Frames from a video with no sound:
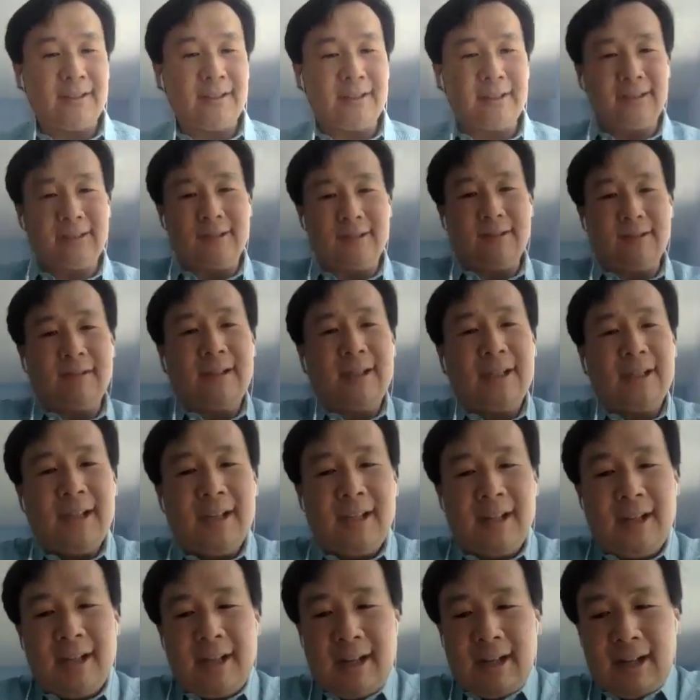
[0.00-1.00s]
And so
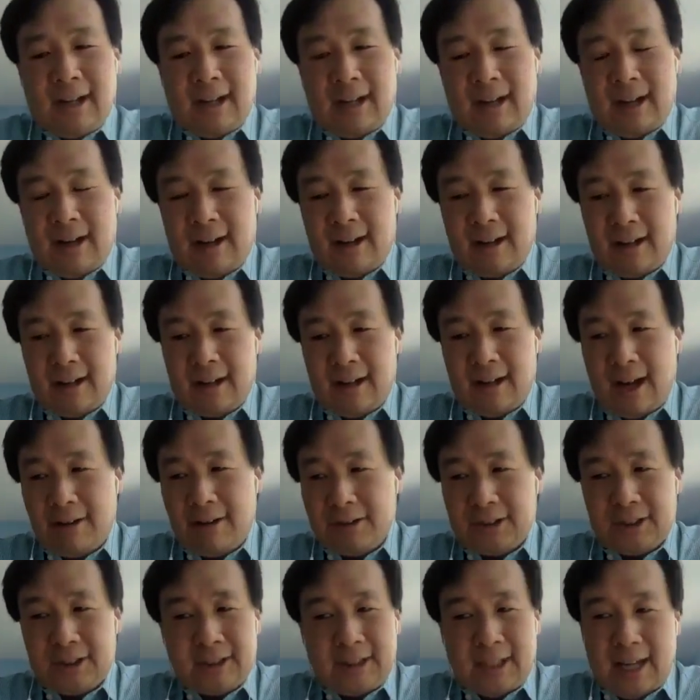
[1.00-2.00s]
I
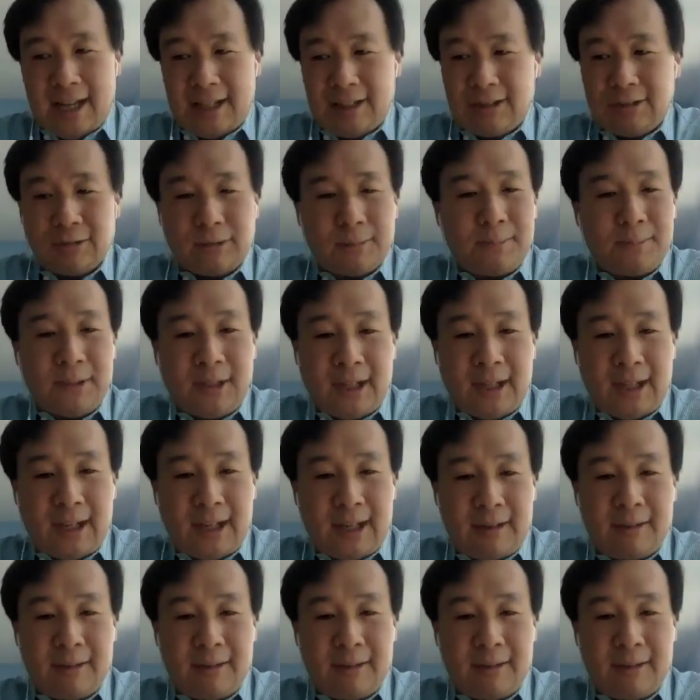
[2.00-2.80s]
was just asked to apply.